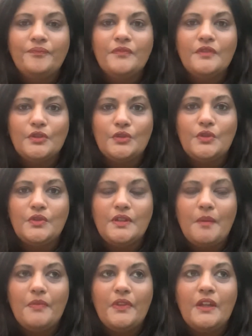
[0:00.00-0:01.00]
to do
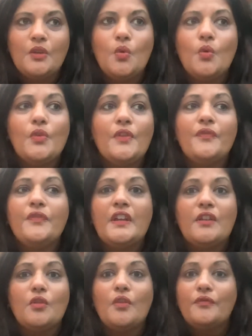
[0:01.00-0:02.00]
something, or the
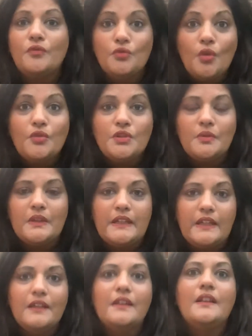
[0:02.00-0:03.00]
fear of not doing
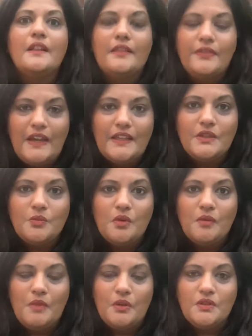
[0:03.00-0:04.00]
it, that's
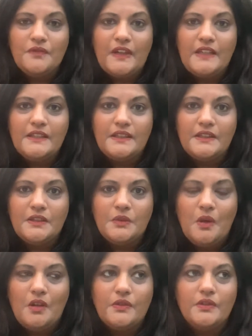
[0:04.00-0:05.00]
what motivates us as
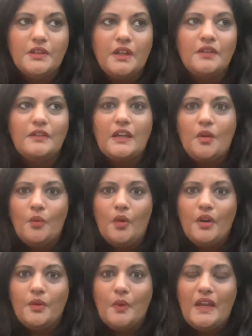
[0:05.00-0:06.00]
well. So it's kind of like
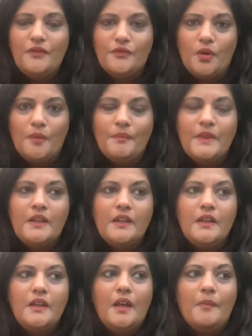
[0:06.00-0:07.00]
an away from,
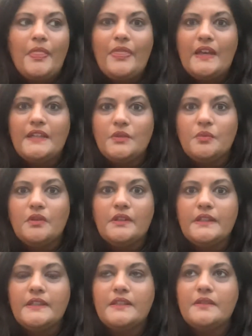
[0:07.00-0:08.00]
but that is what
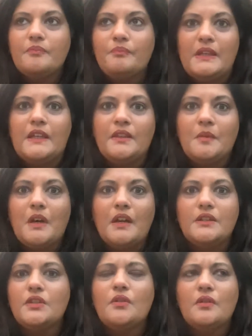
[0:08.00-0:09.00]
is big in the
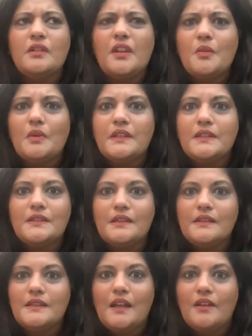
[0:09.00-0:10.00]
mind. So another one
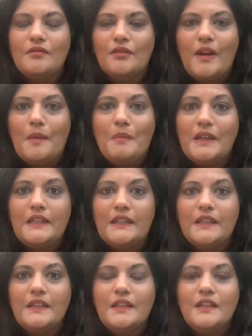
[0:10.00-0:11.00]
is like around money.
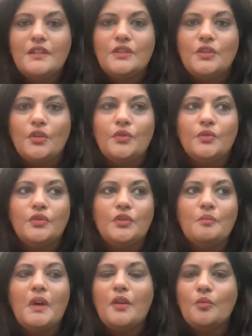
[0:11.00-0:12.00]
So you
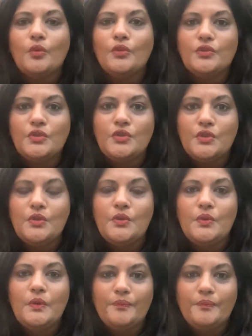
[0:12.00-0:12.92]
might want to do